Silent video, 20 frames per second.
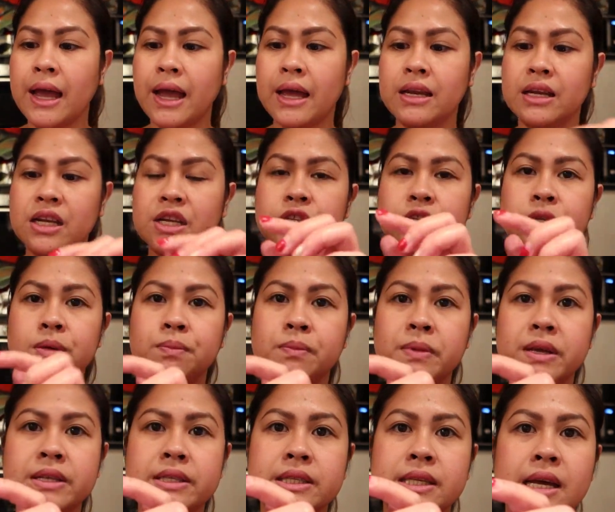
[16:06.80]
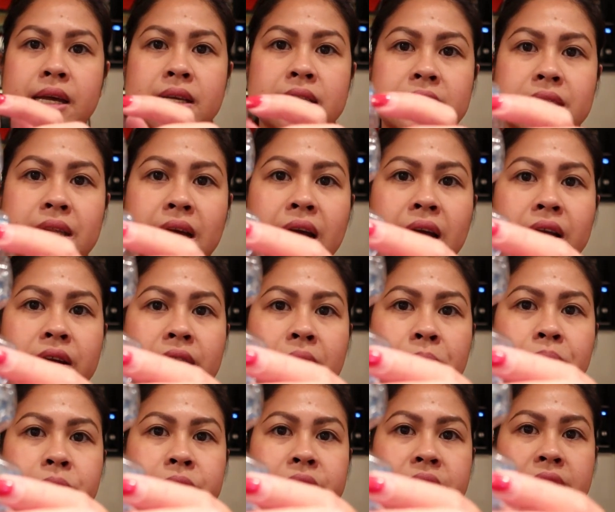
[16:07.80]
And each pieces,
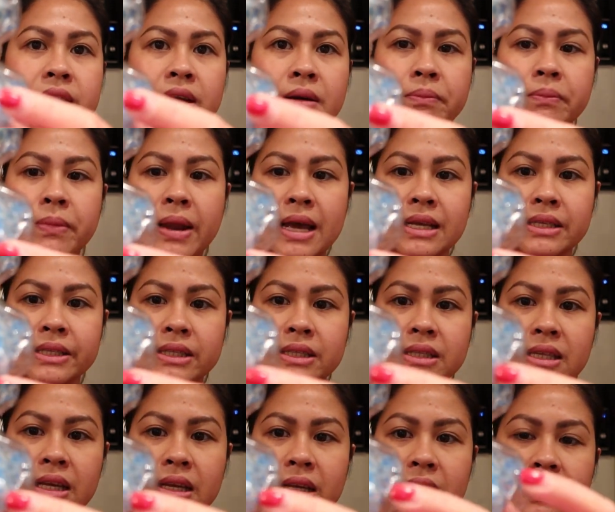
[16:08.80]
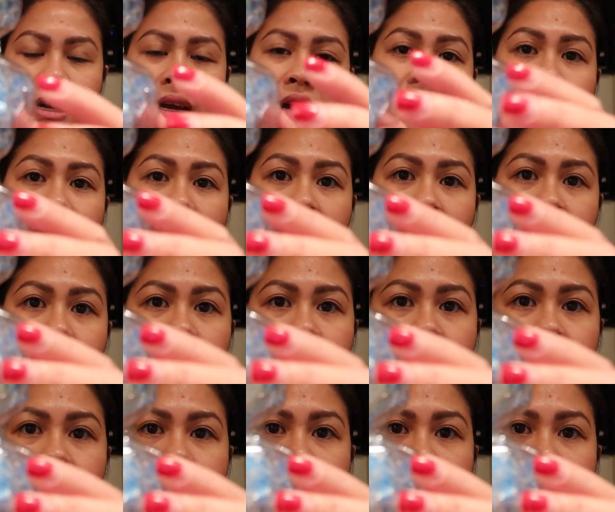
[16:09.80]
naka-wrap siya ng plastic. Naka-vacuum